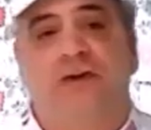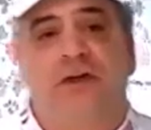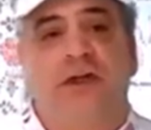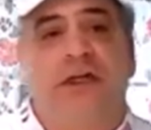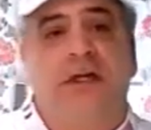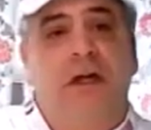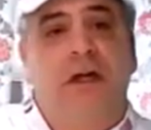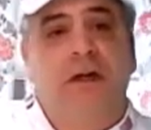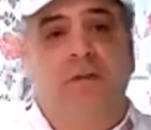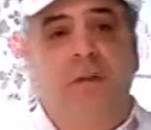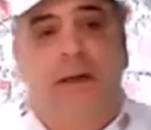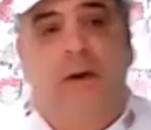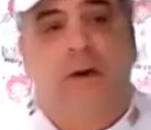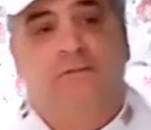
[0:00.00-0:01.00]
cooking.
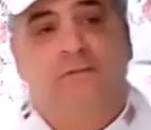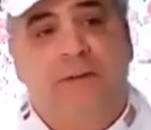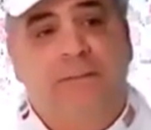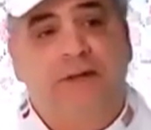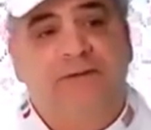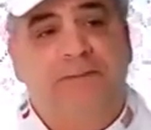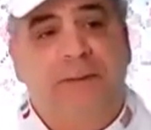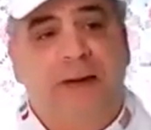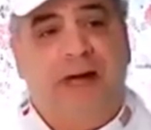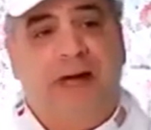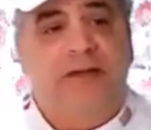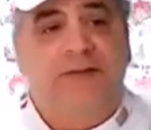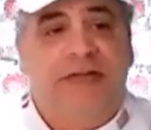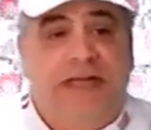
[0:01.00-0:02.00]
We go from this
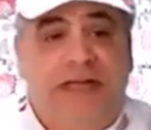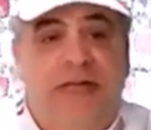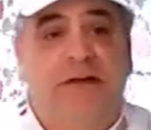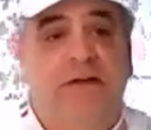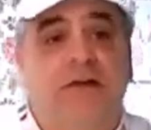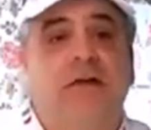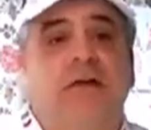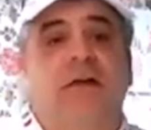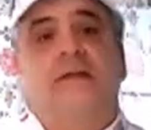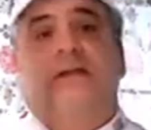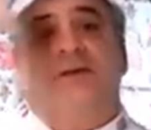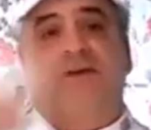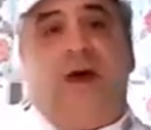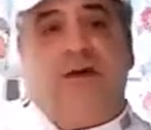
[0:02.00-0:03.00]
pot to here,
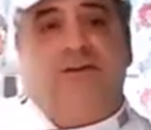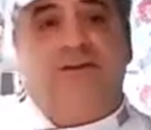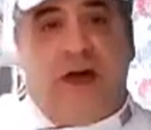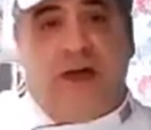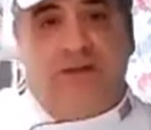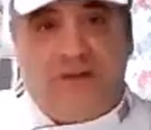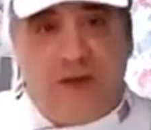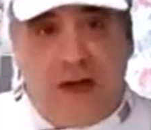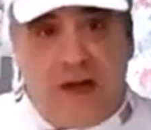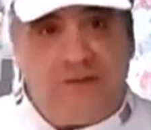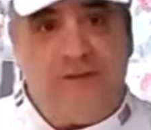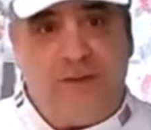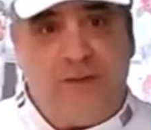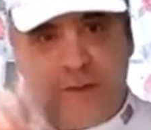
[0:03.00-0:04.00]
toss, toss,
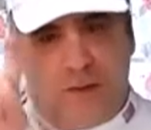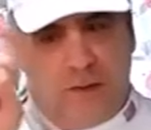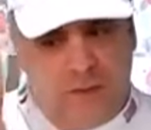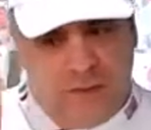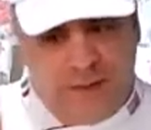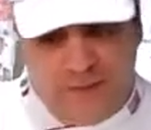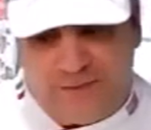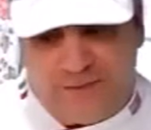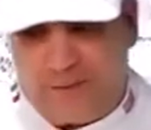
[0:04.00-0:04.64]
toss, always,